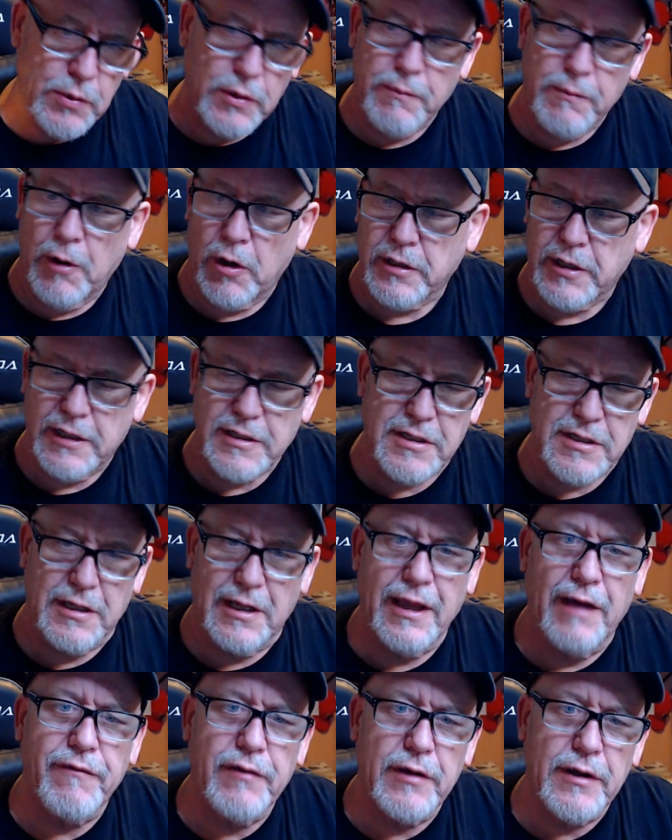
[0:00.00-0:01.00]
marked as
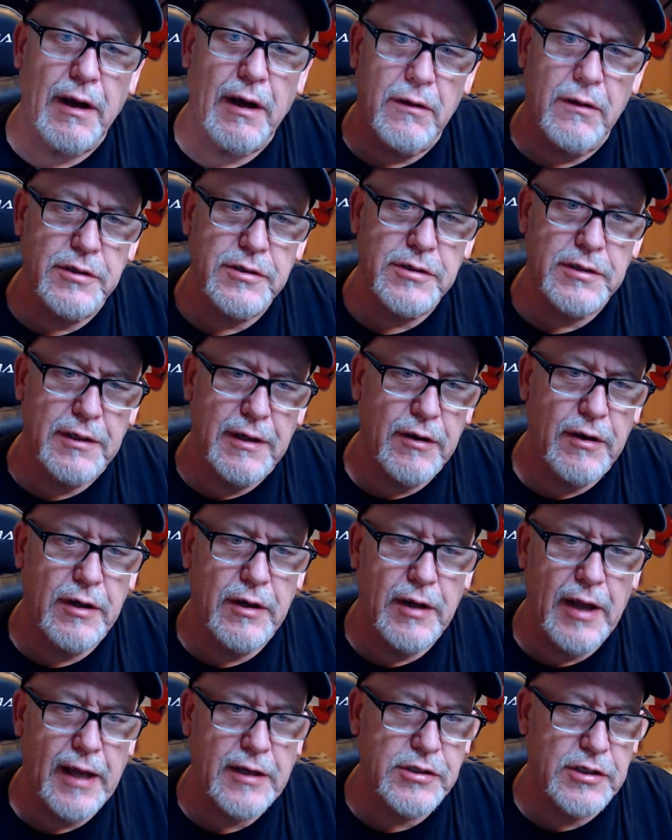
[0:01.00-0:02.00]
$11, and it
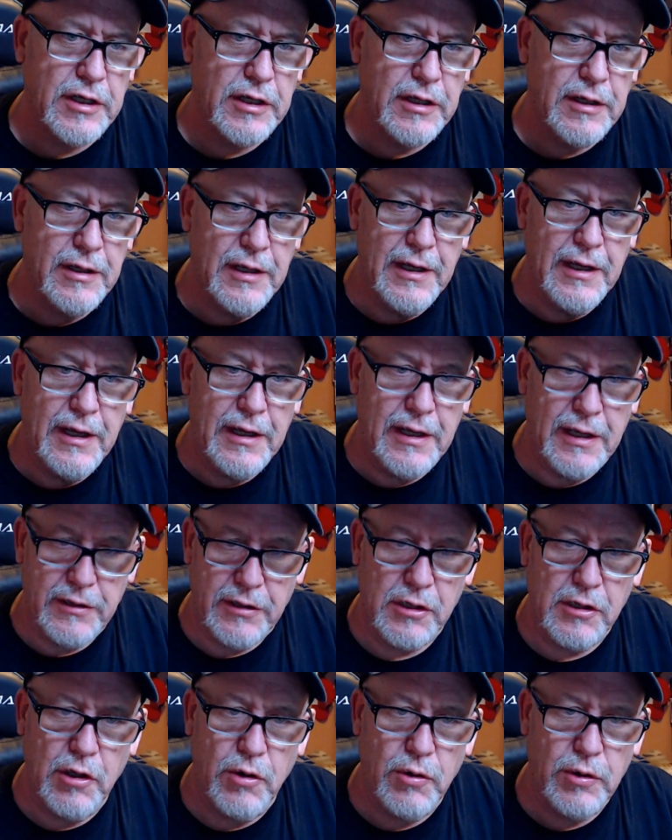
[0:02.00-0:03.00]
actually, the
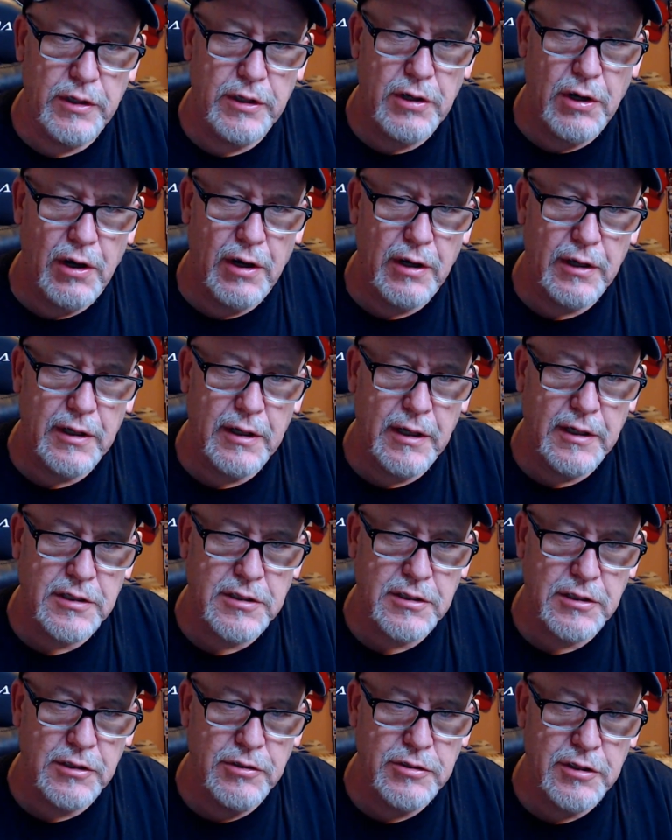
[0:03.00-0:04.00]
glow-in-the-dark
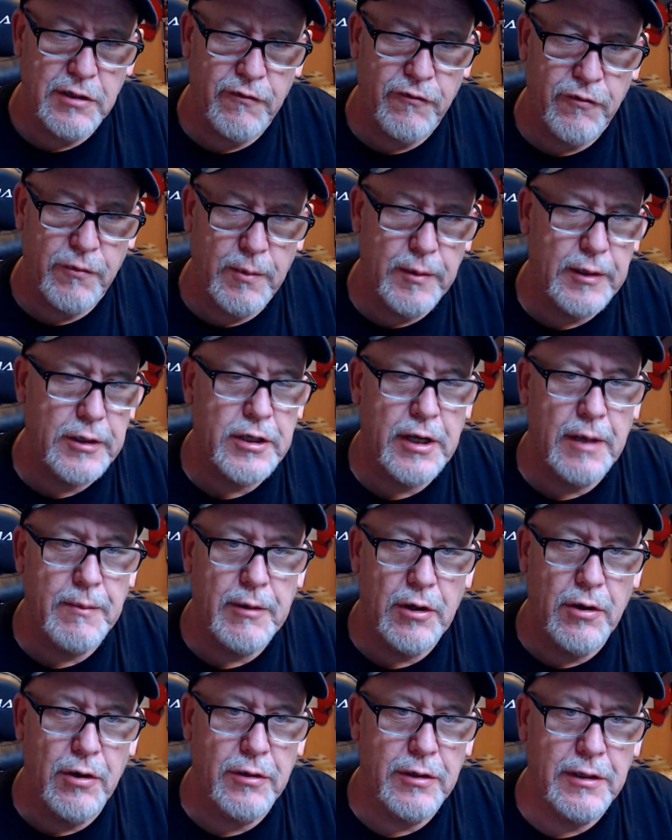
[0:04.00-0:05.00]
exclusive from Entertainment
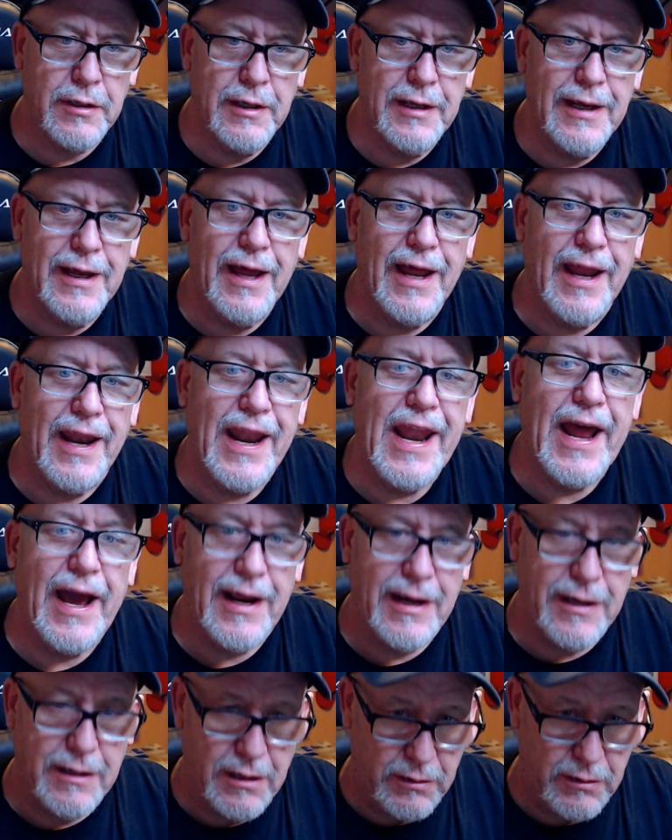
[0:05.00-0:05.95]
Earth, $9.